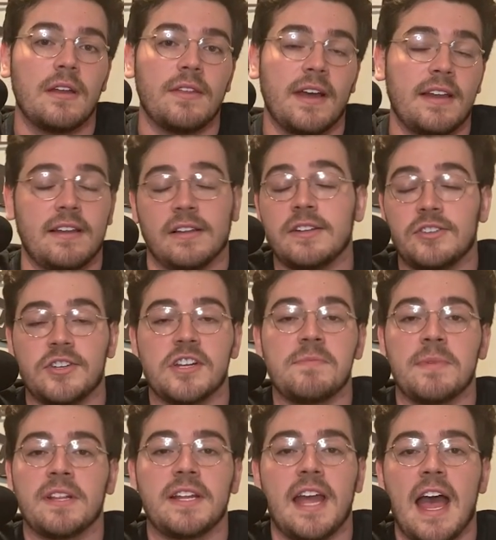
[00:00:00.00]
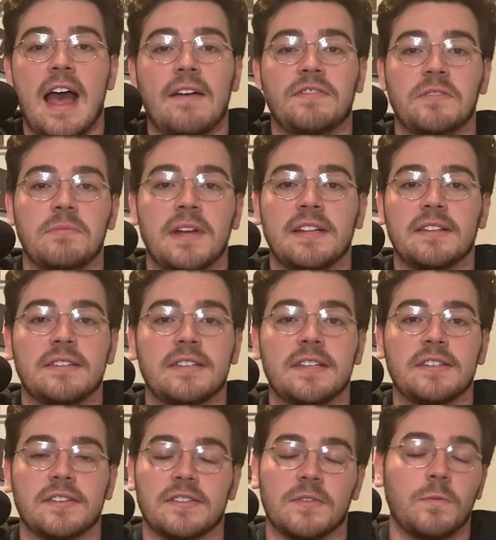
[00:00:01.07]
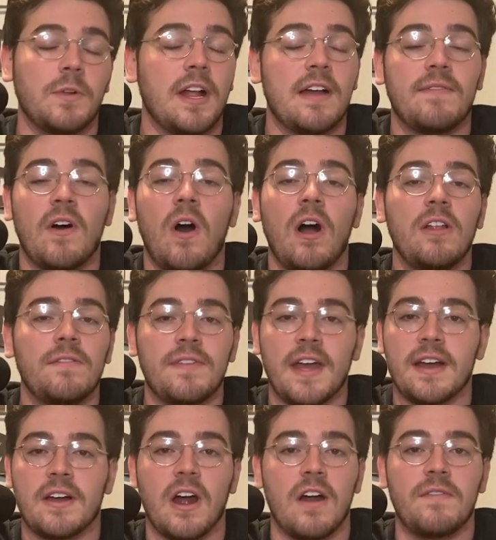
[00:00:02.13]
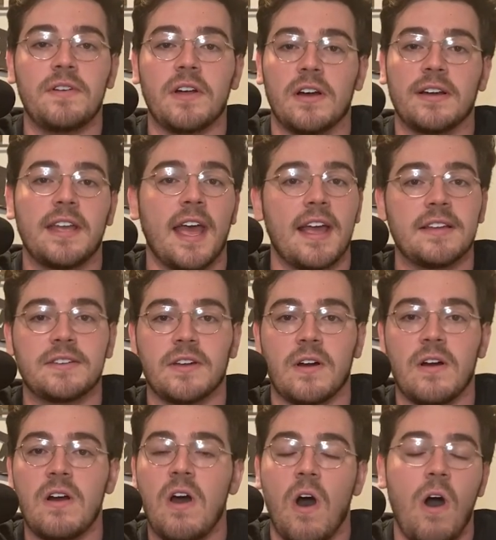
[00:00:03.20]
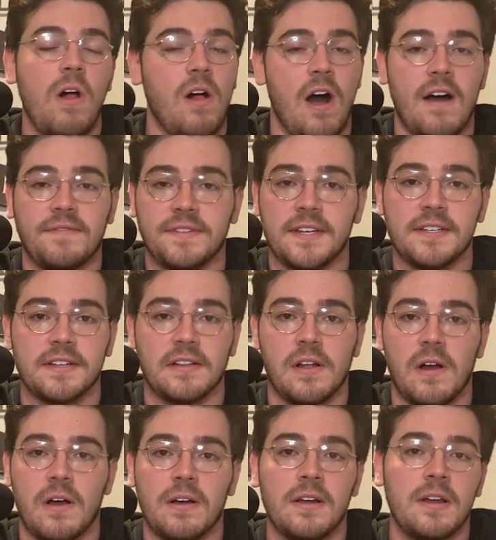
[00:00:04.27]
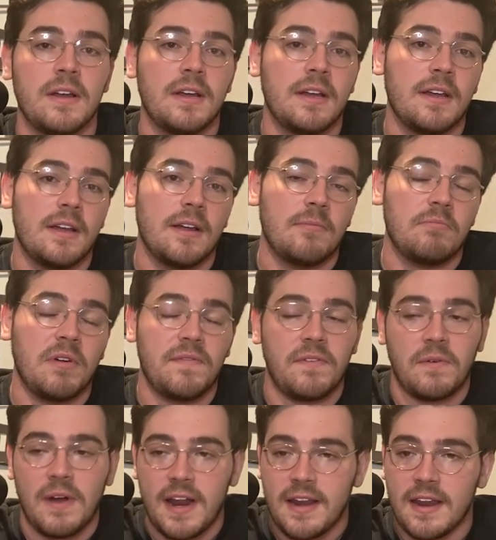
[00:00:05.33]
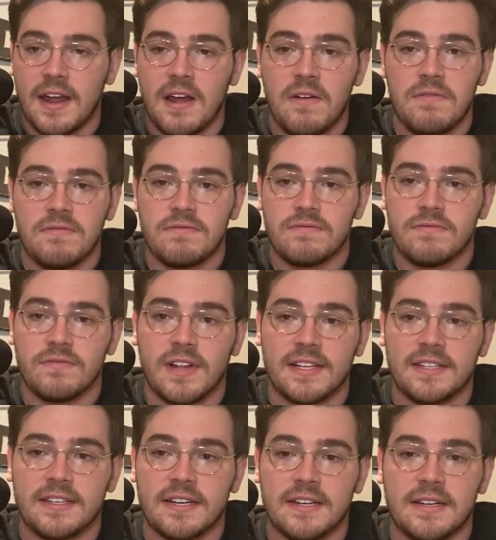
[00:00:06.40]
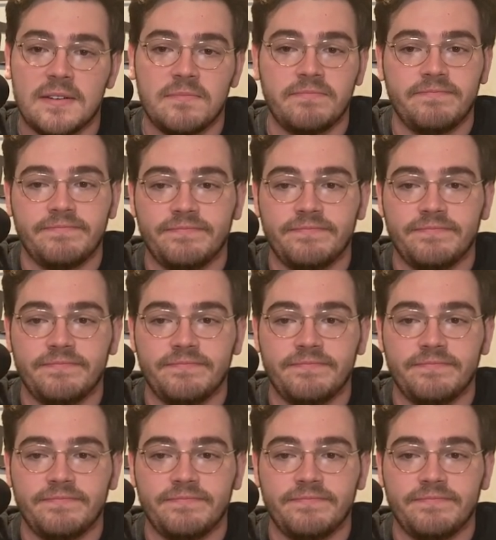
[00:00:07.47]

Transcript: that legitimately have to make decisions. And we'll have all of that covered on KSR all off season long. But for right now, let's um